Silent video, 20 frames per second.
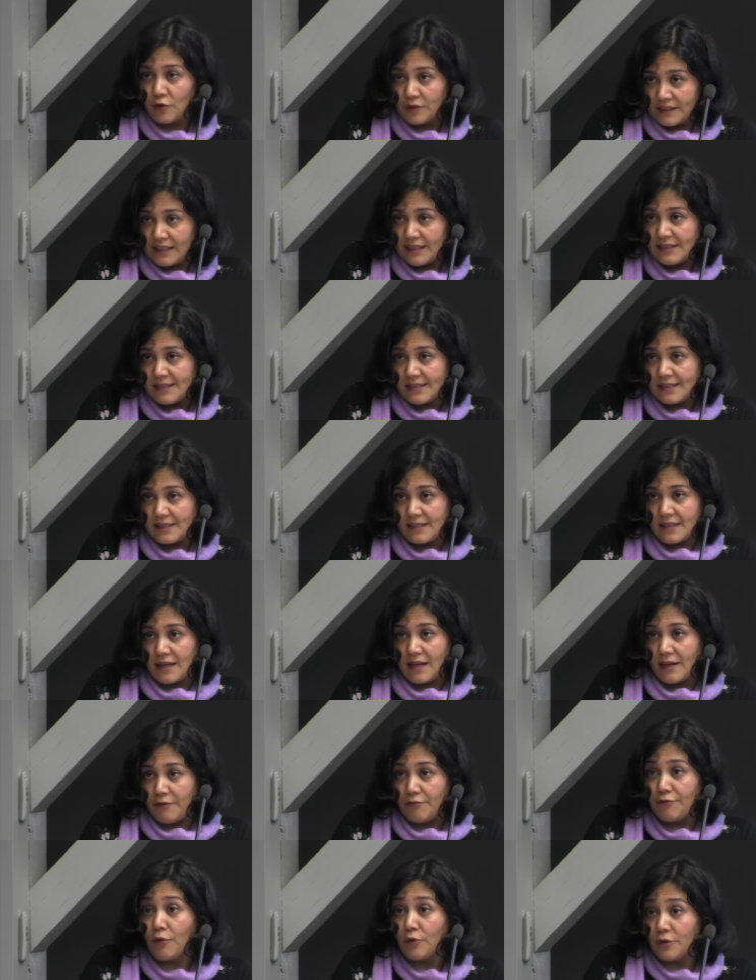for this,
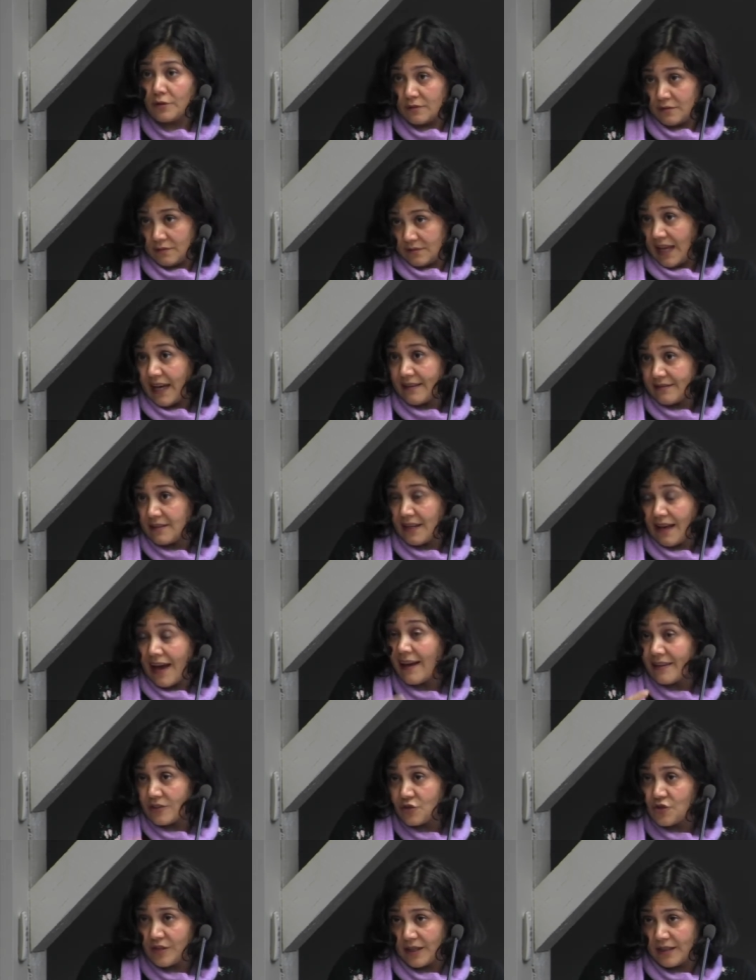for that
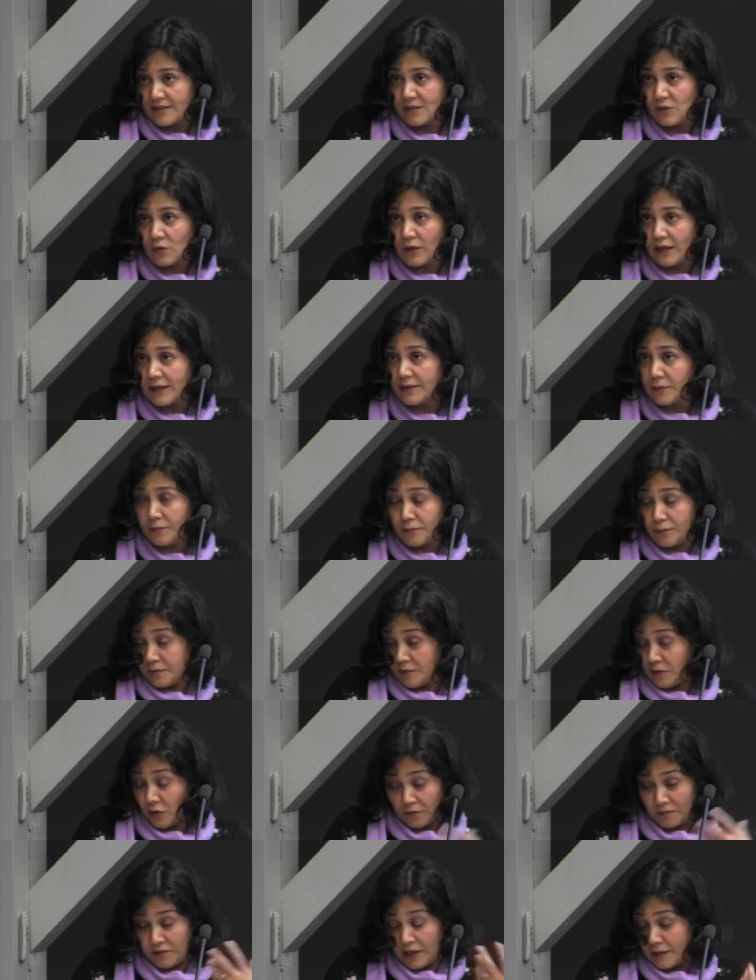action. So it
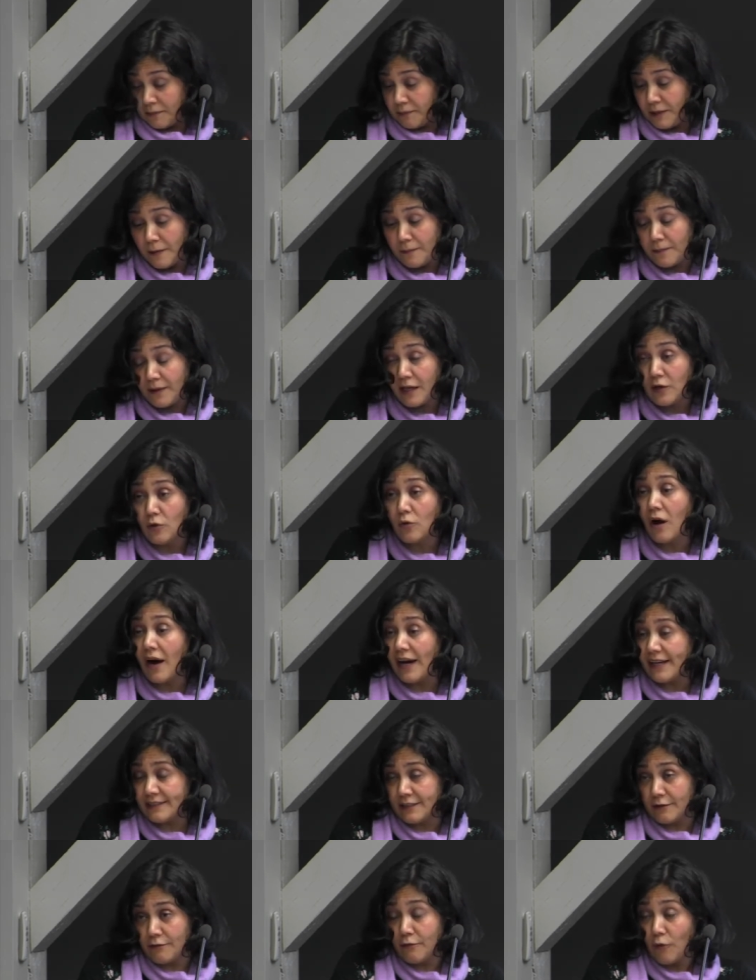were people who
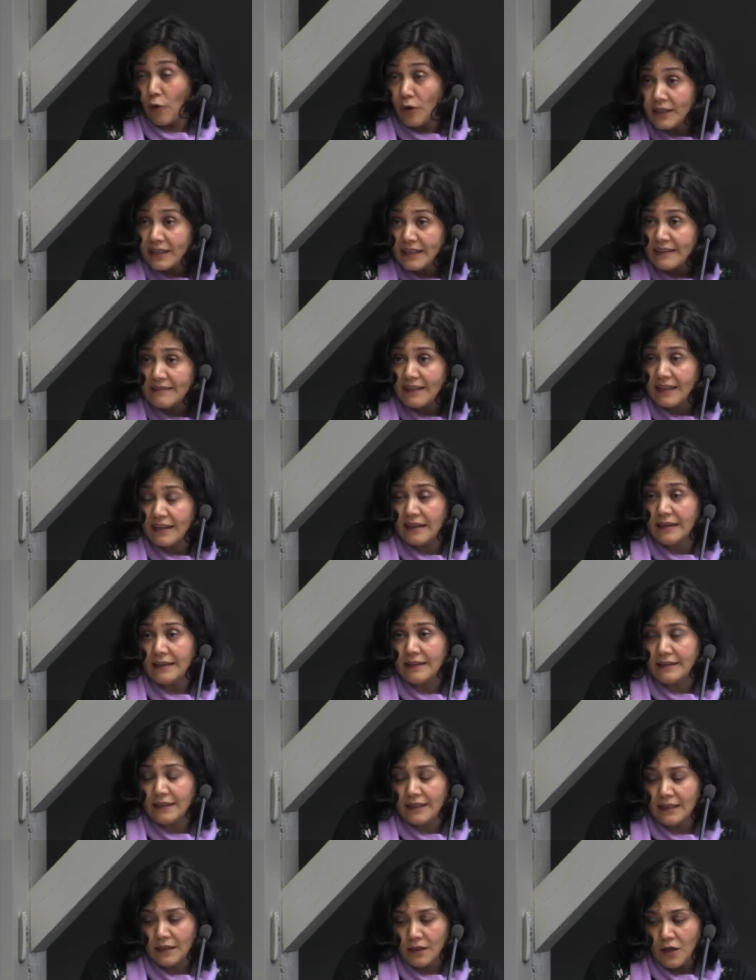either work in the
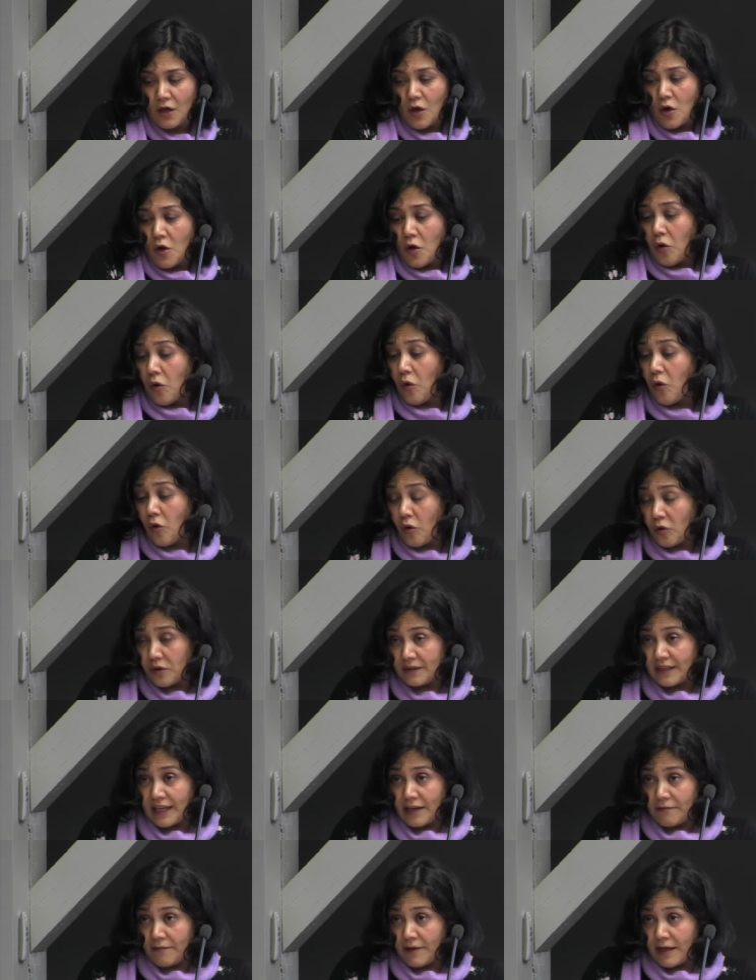clinic,
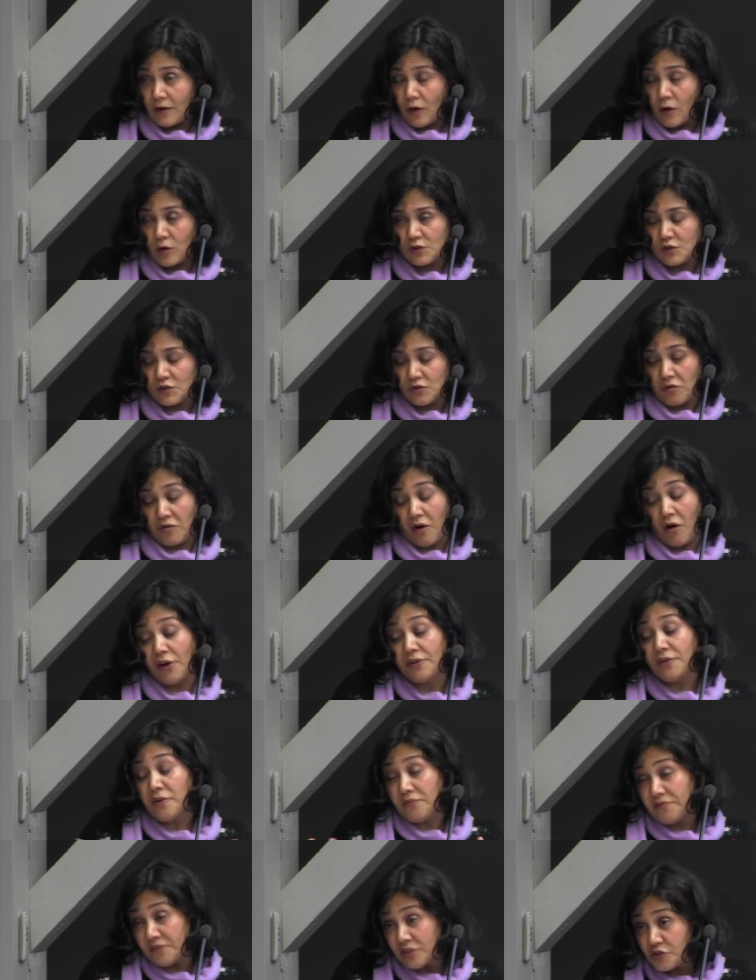or they were also
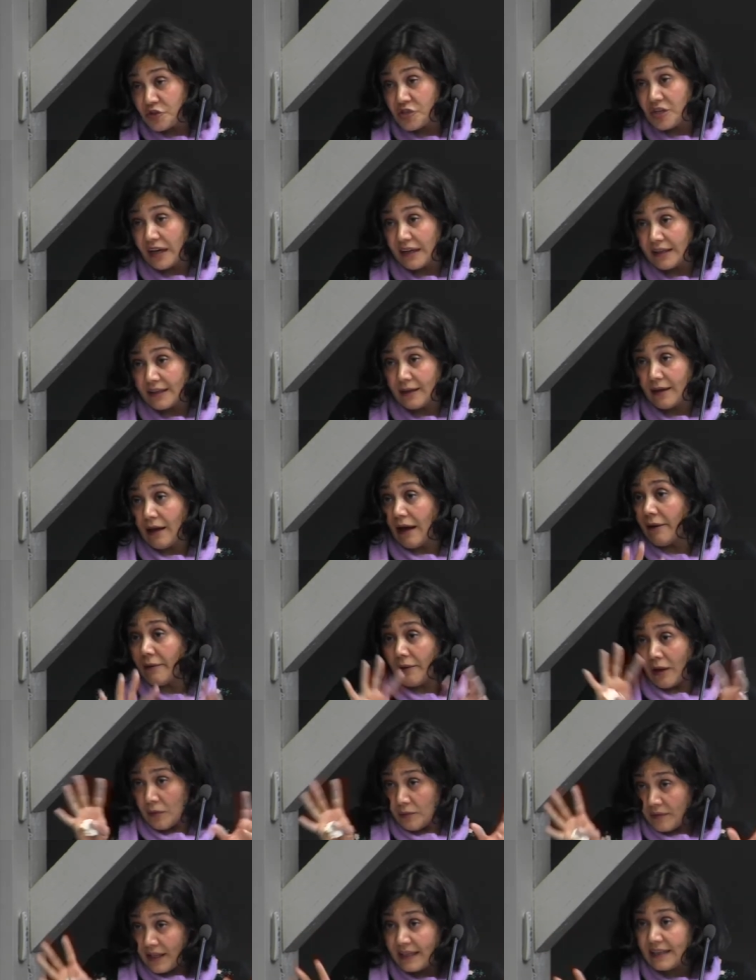unofficially
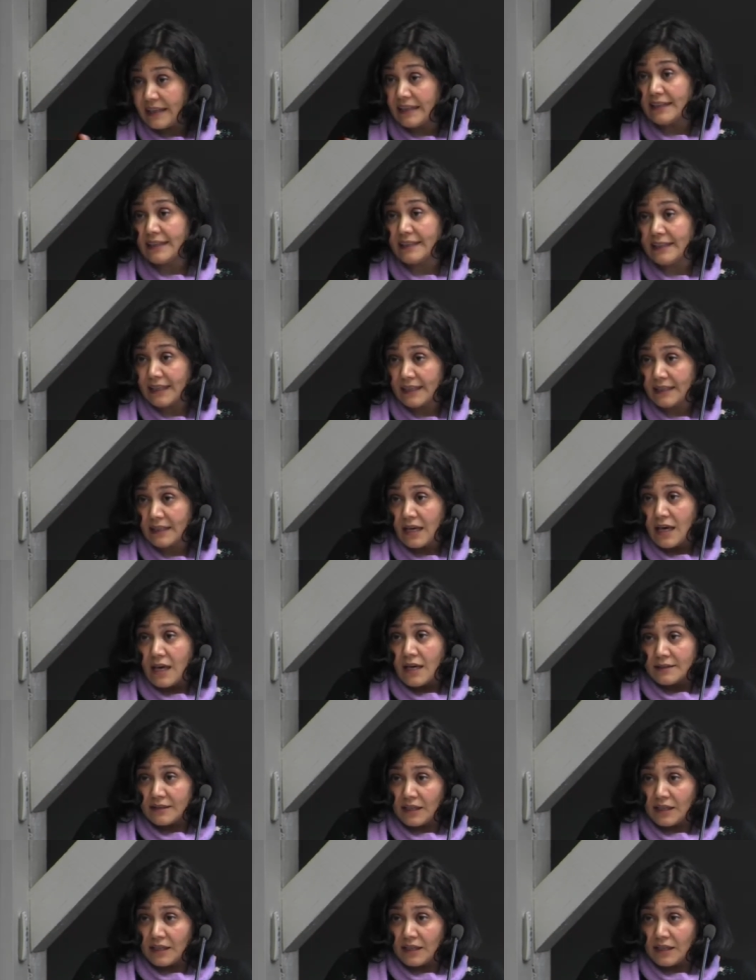around the clinic.